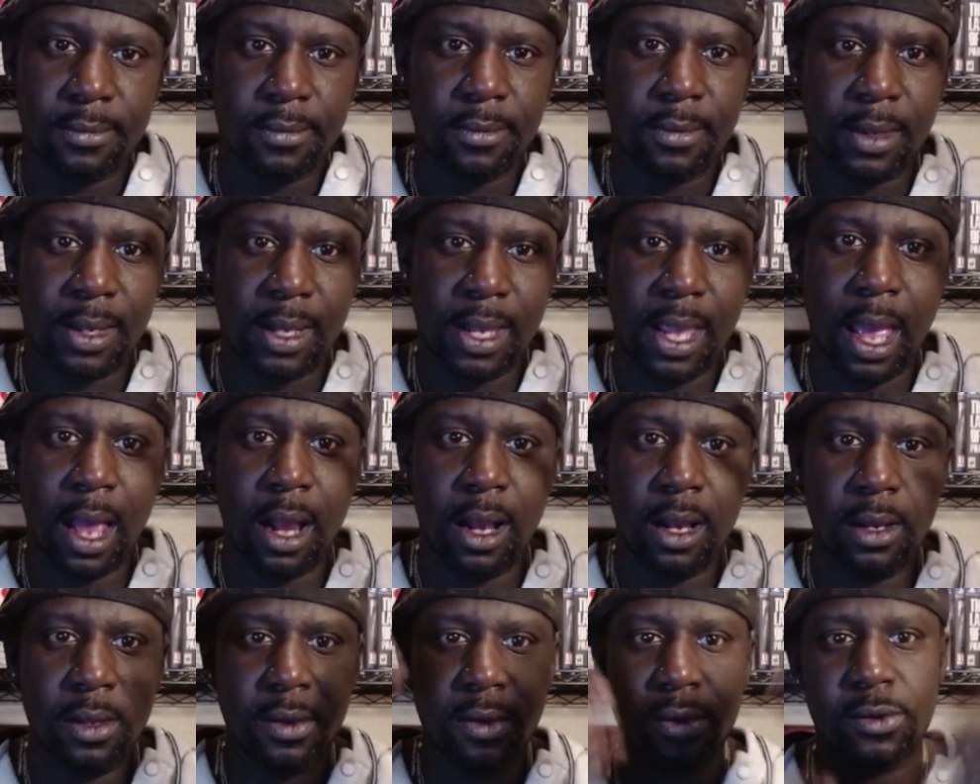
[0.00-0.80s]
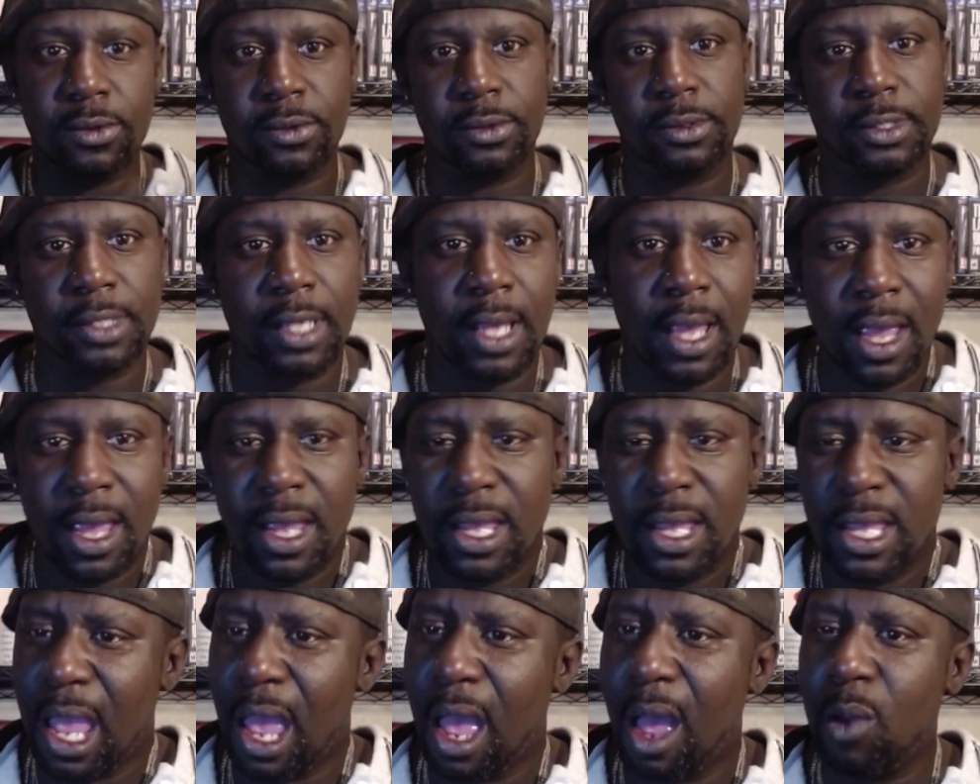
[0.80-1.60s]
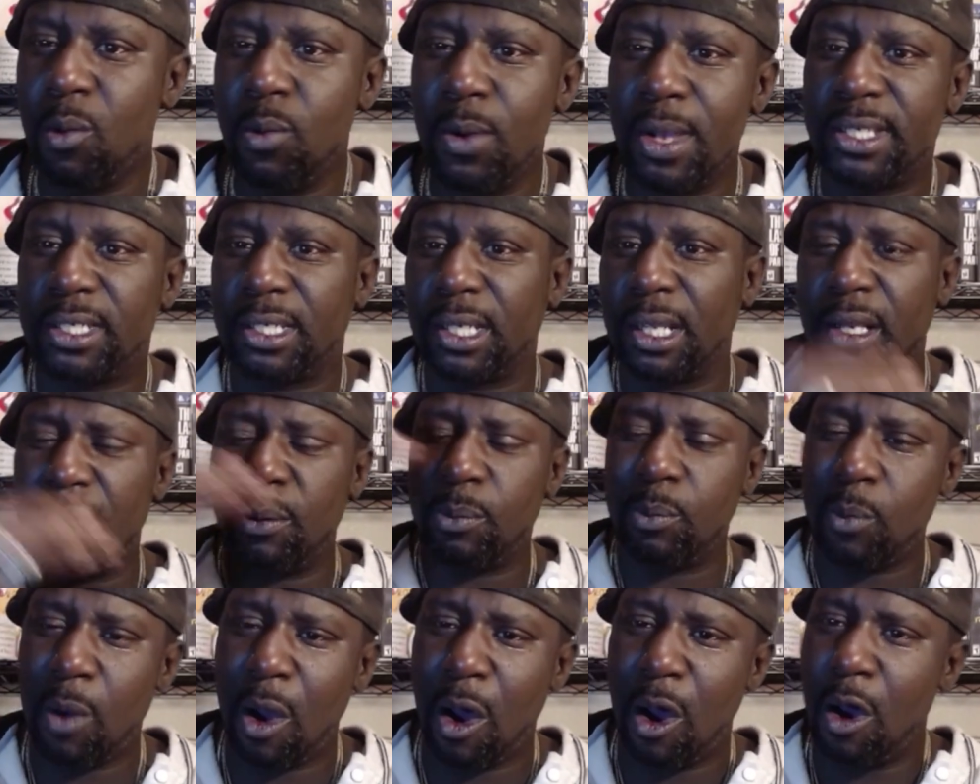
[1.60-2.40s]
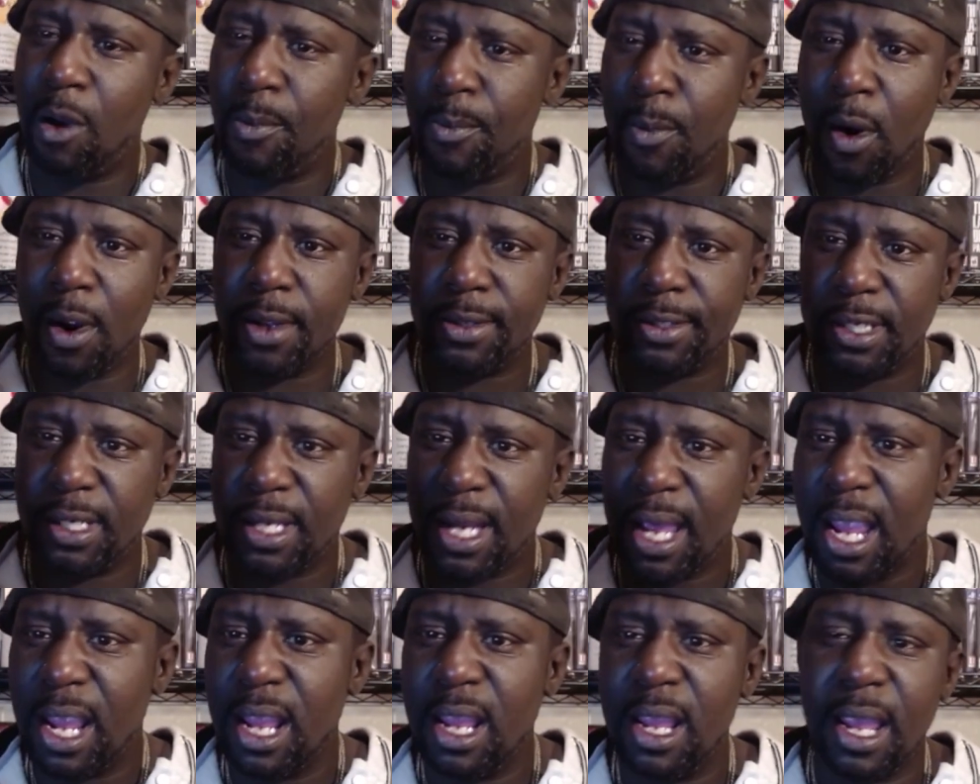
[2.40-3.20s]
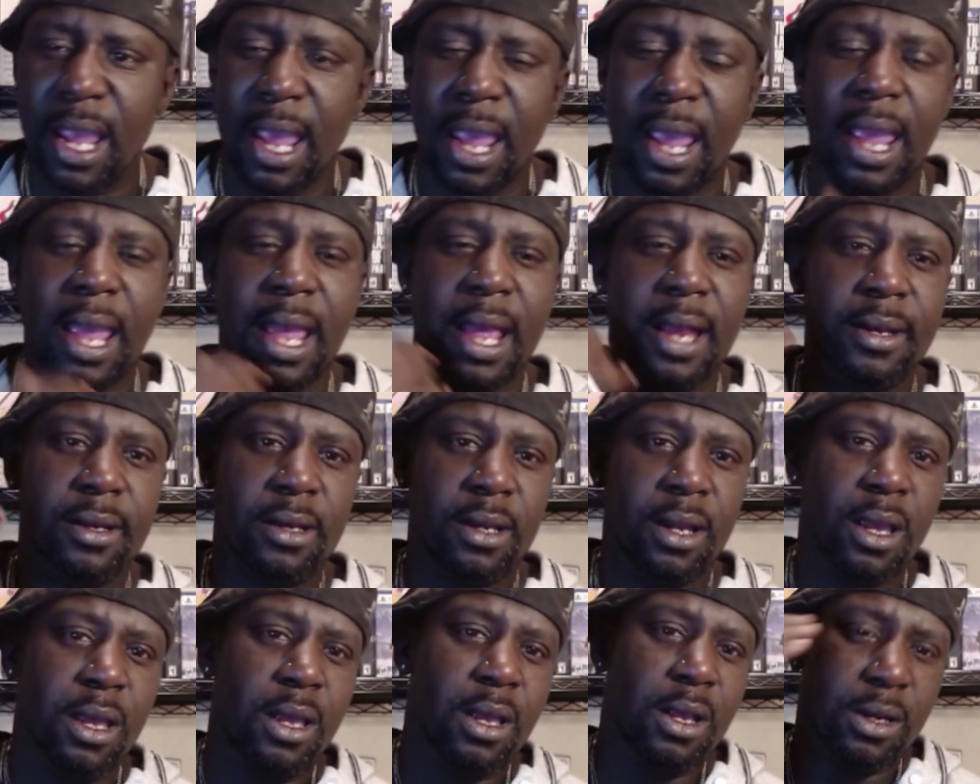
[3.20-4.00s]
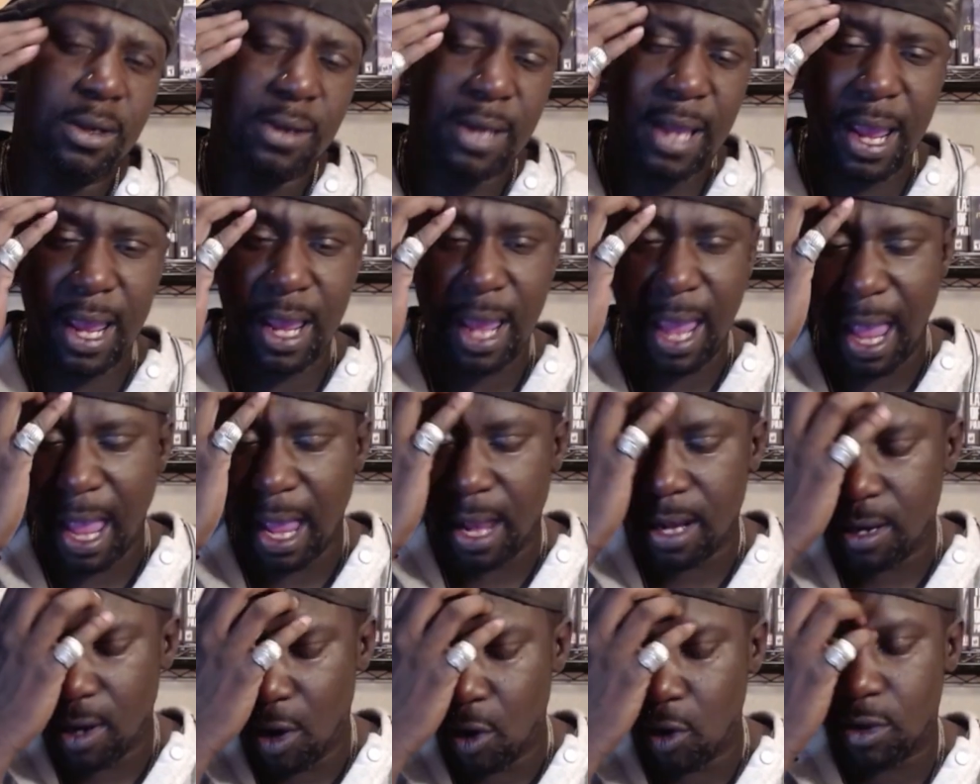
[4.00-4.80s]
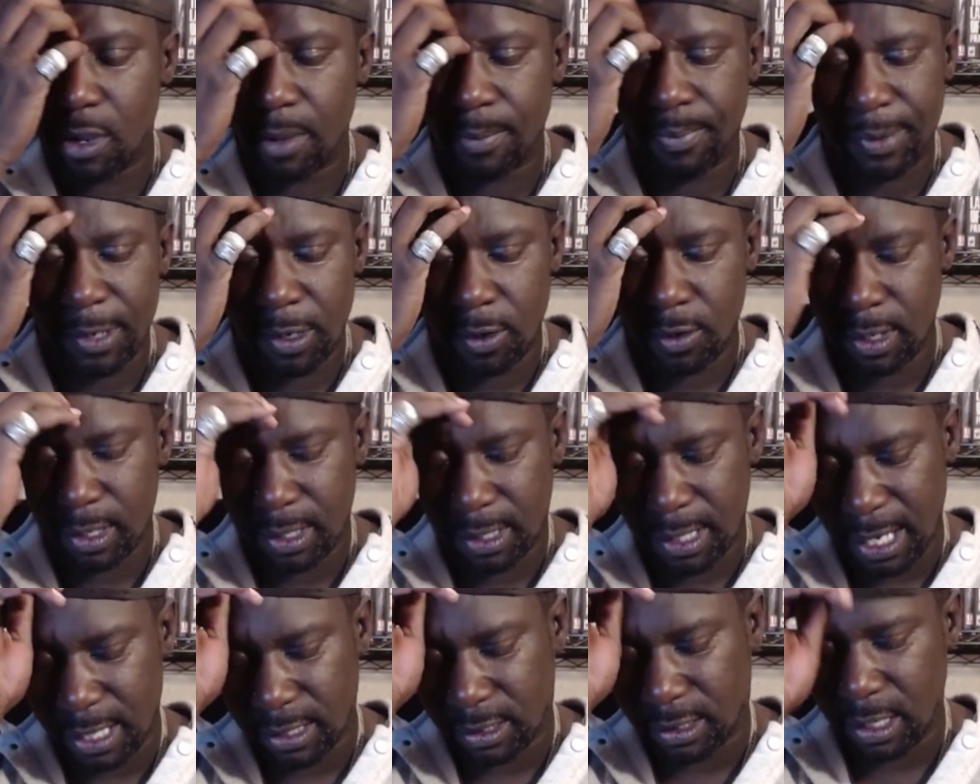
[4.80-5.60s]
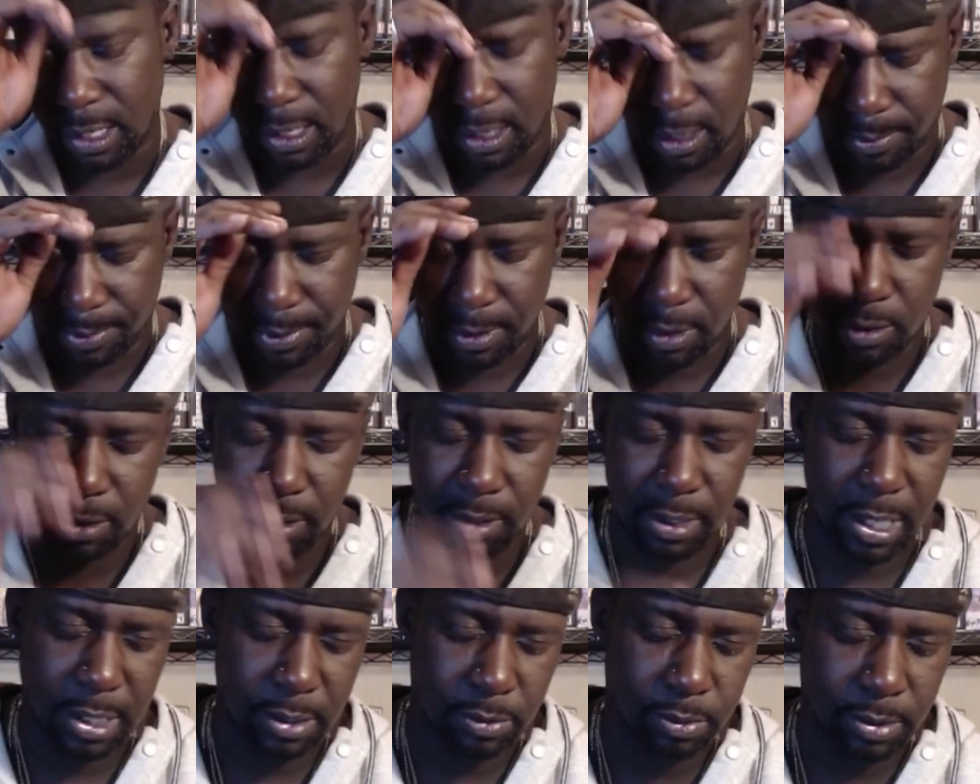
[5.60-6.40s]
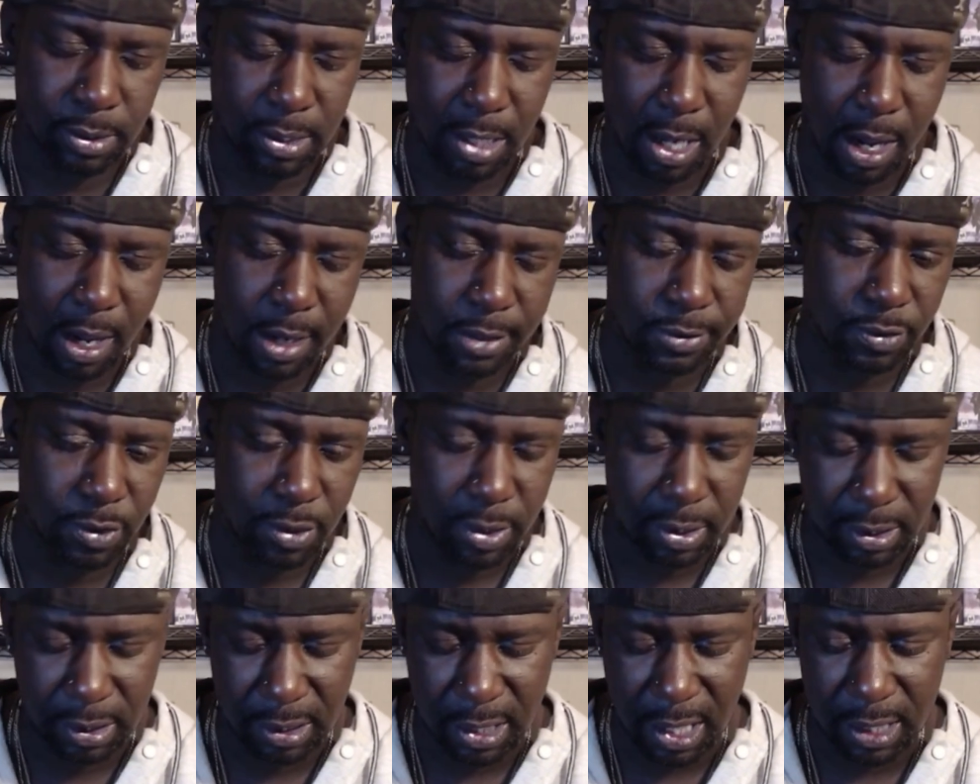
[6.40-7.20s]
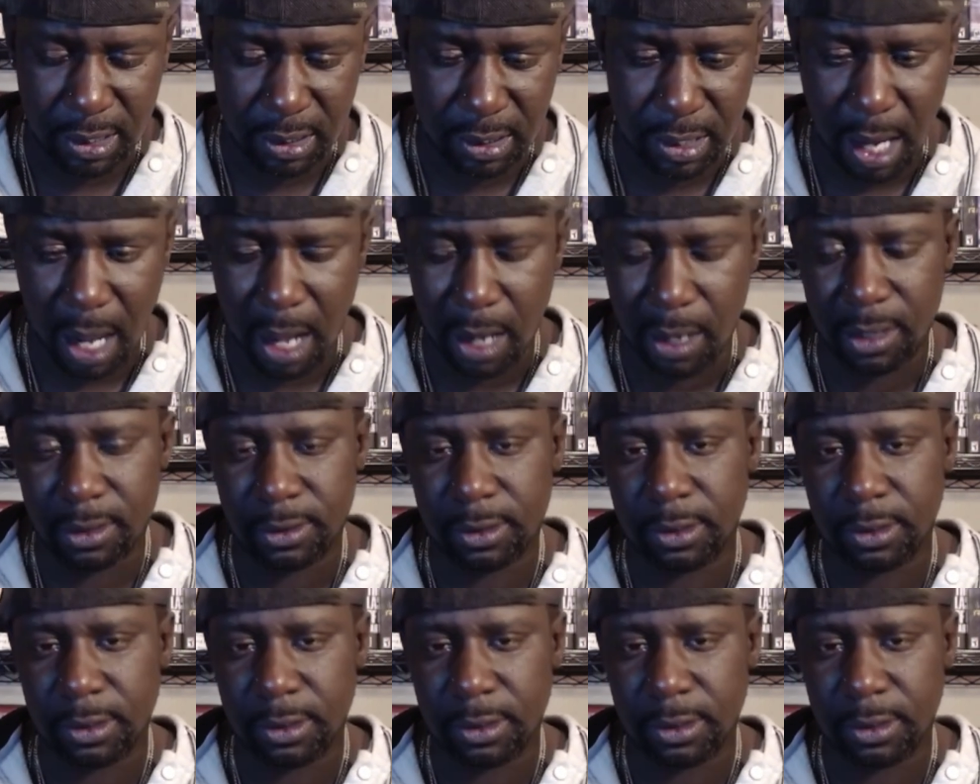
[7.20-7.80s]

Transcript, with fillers: Gotta lose. Yeah, I went to Walmart today and they had no computer desk. The computer desk was $106.